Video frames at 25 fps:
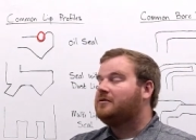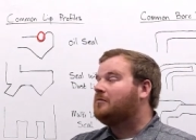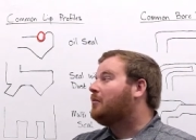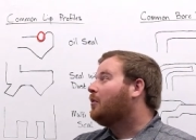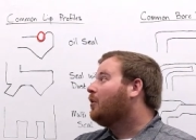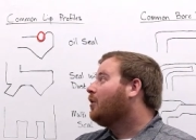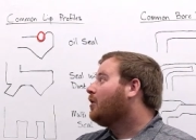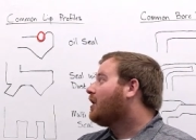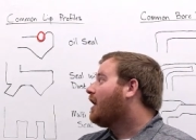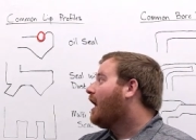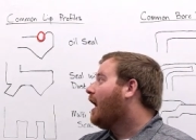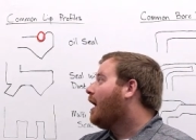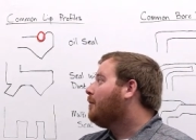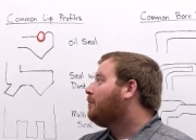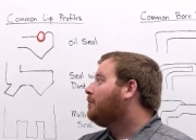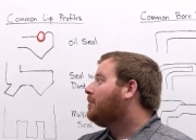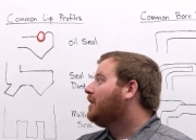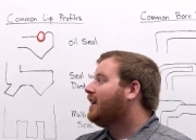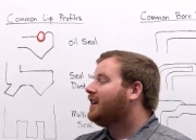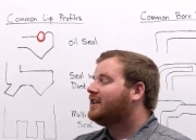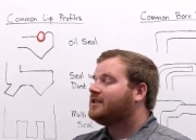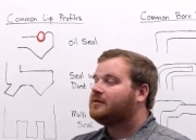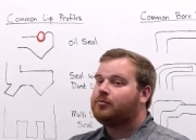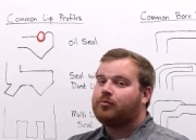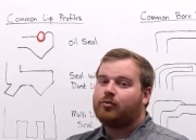more
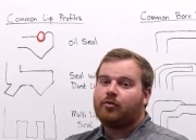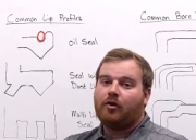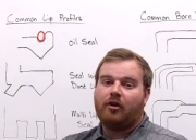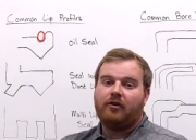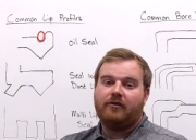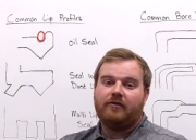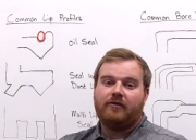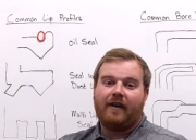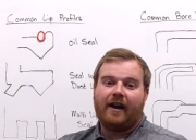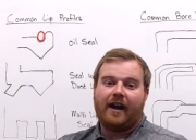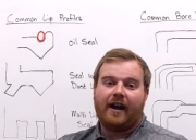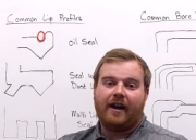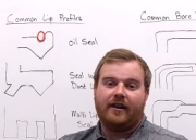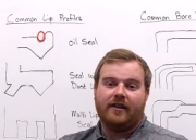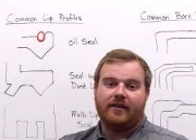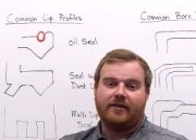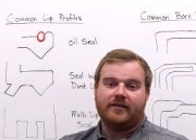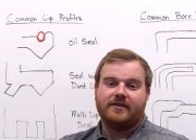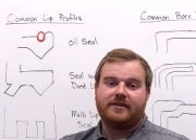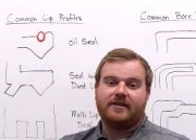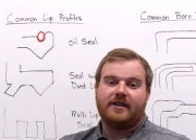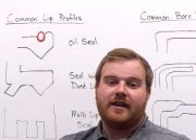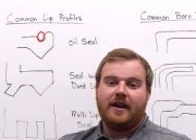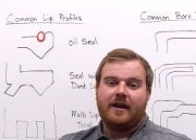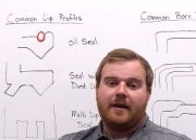complex
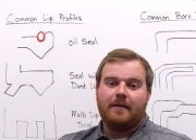profiles